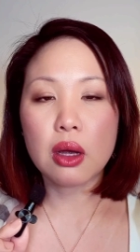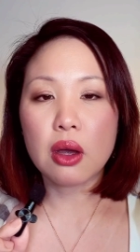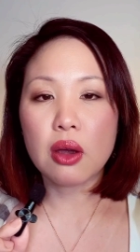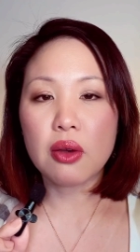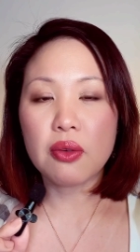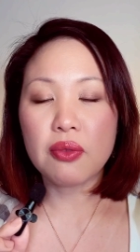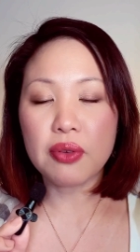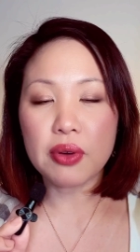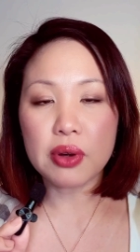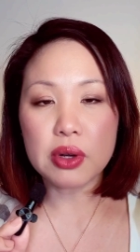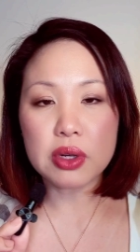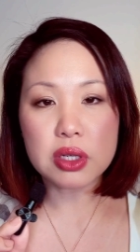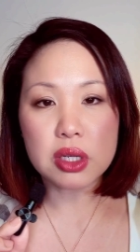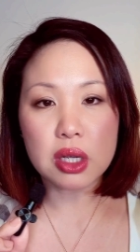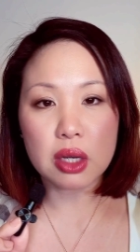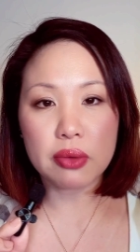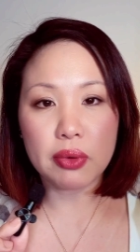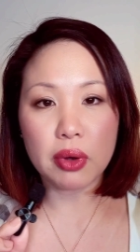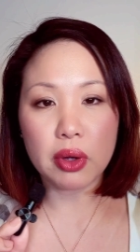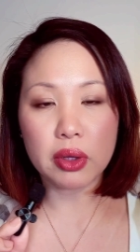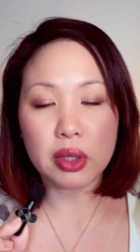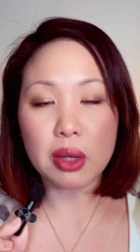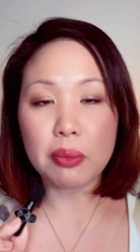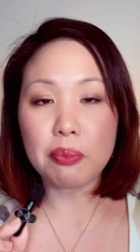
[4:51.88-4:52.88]
First of
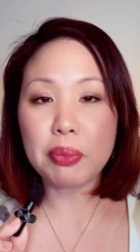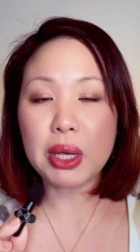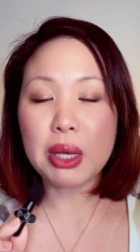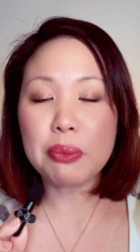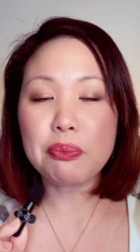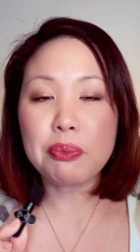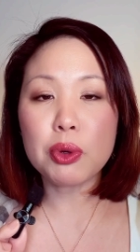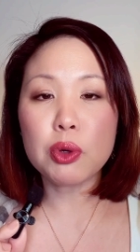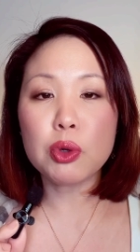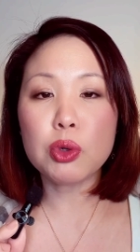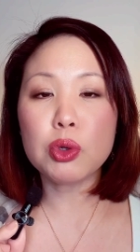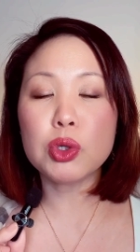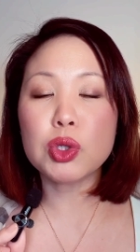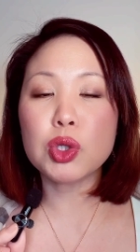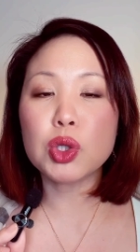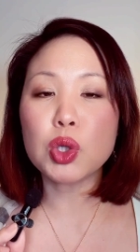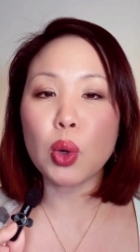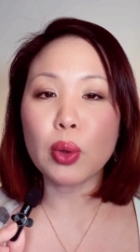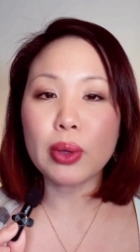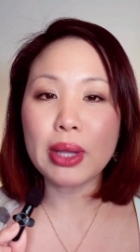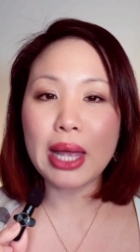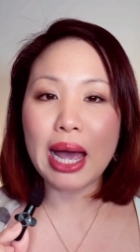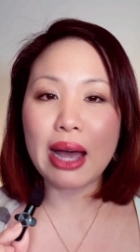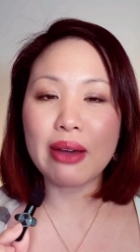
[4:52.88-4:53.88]
all, the people who
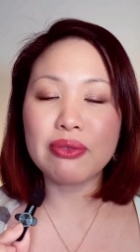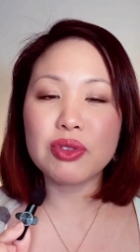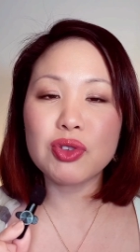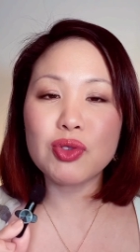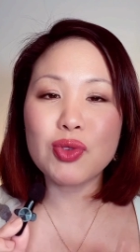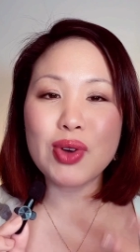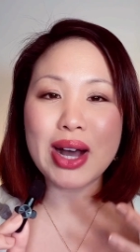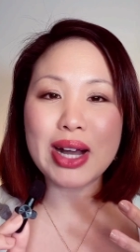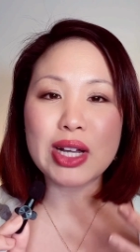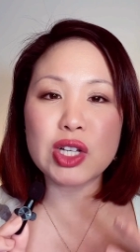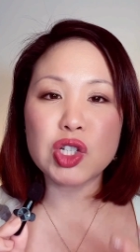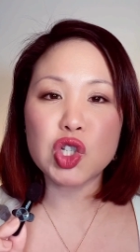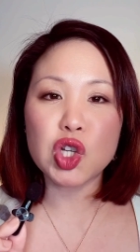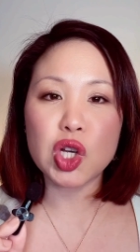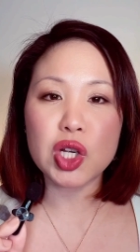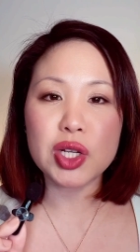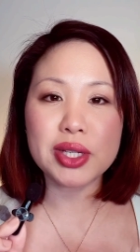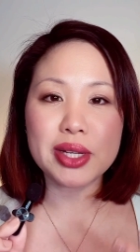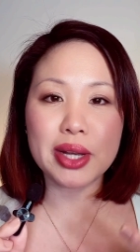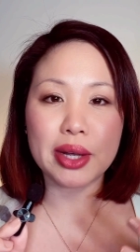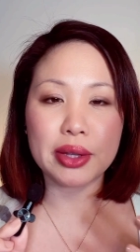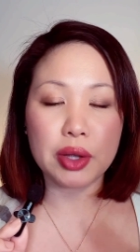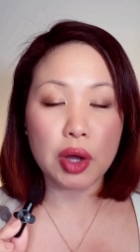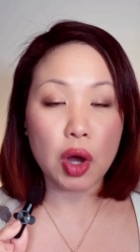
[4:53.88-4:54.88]
don't have to adjust
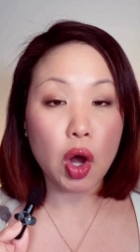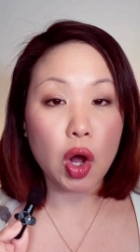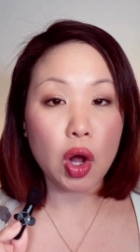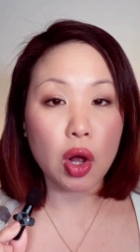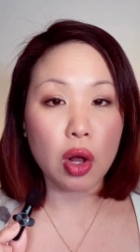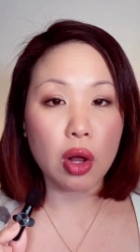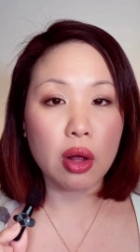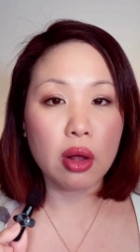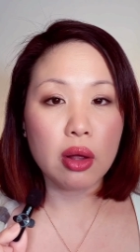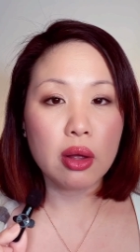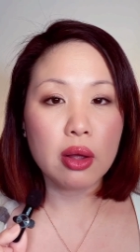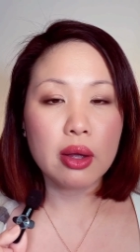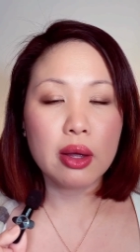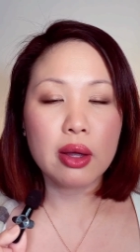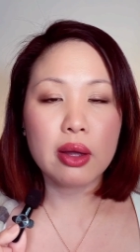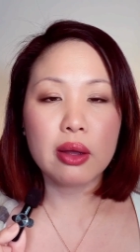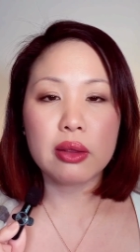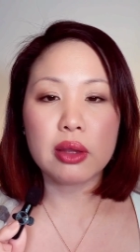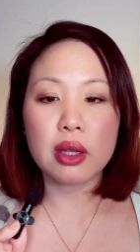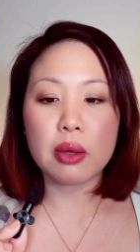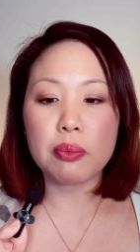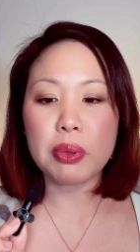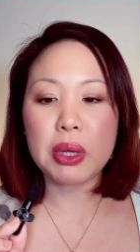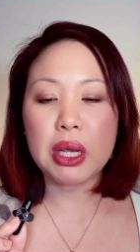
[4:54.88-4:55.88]
at all,
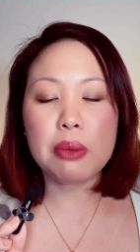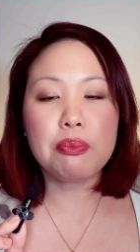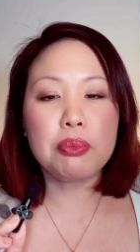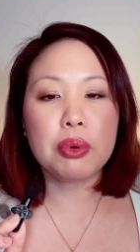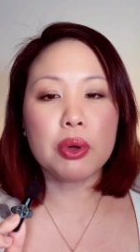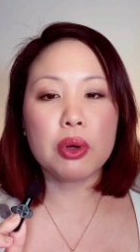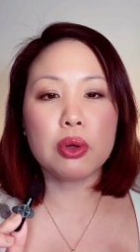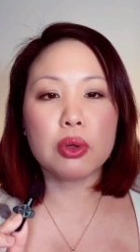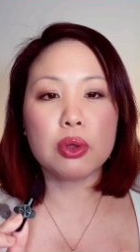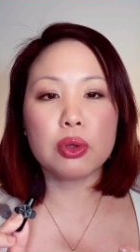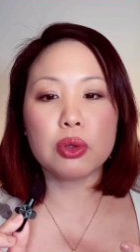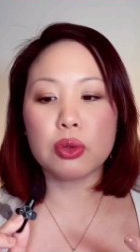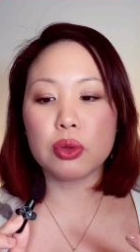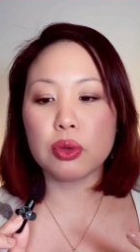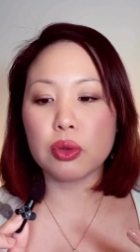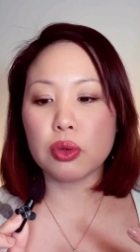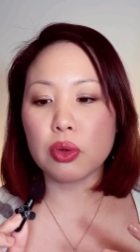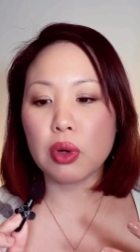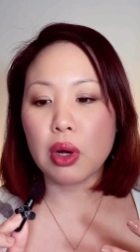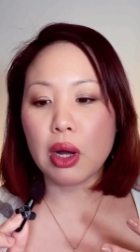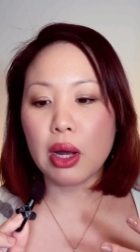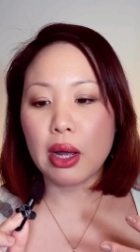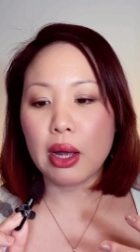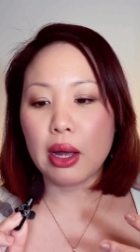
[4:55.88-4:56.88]
the people
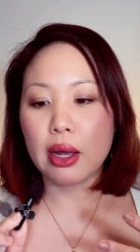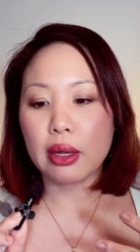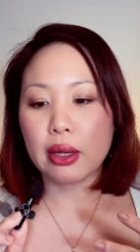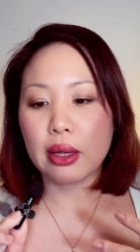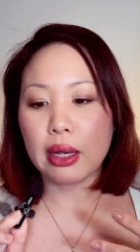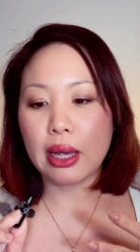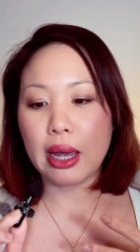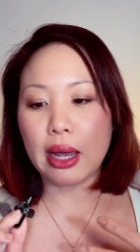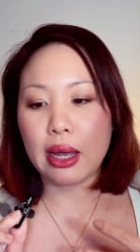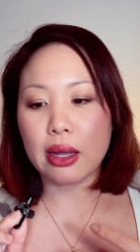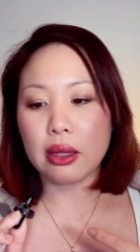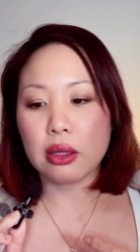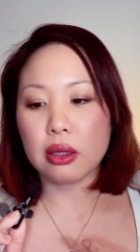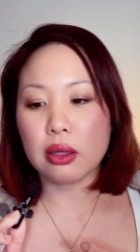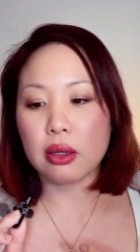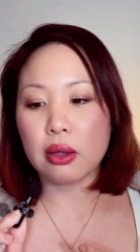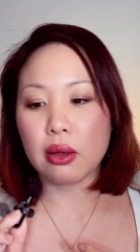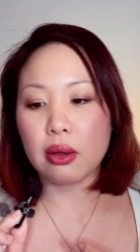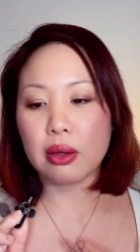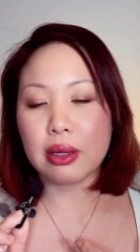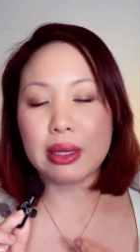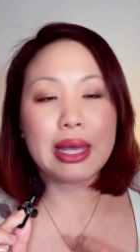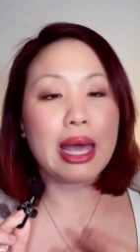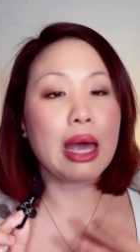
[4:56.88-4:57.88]
who can
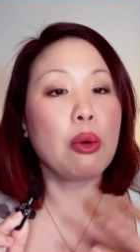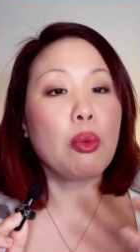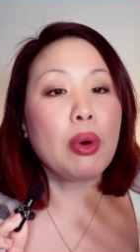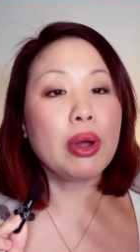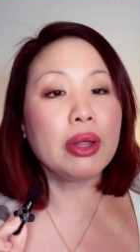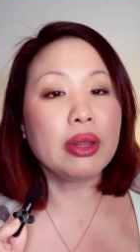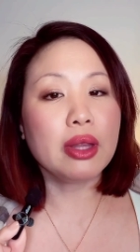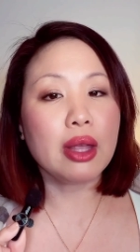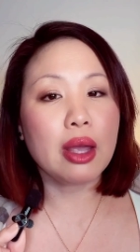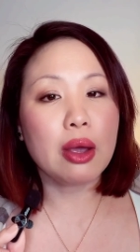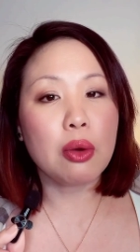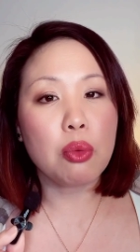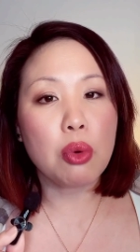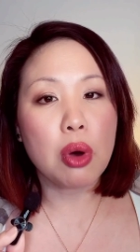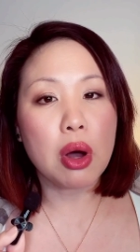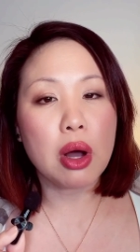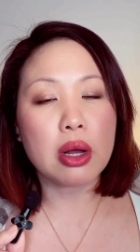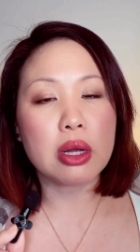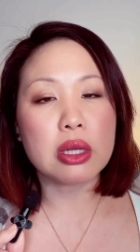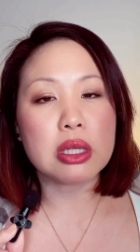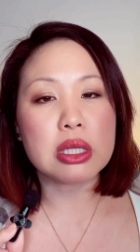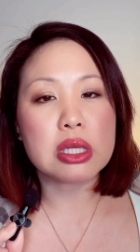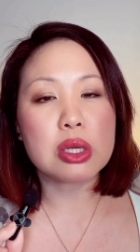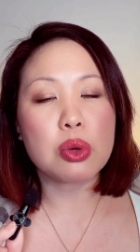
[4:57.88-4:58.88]
get what they
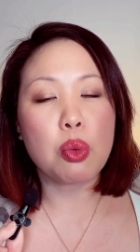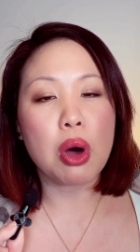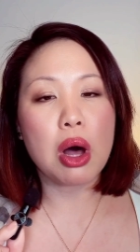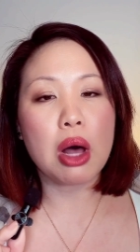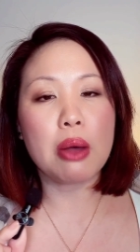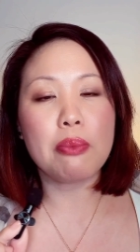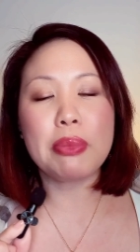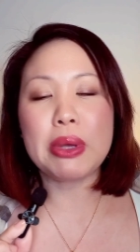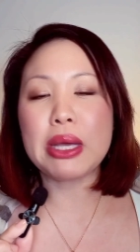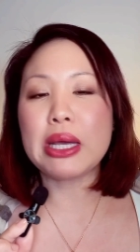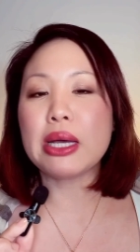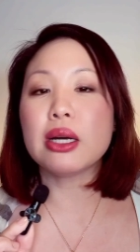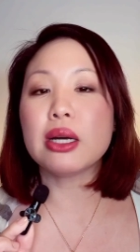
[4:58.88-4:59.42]
want while being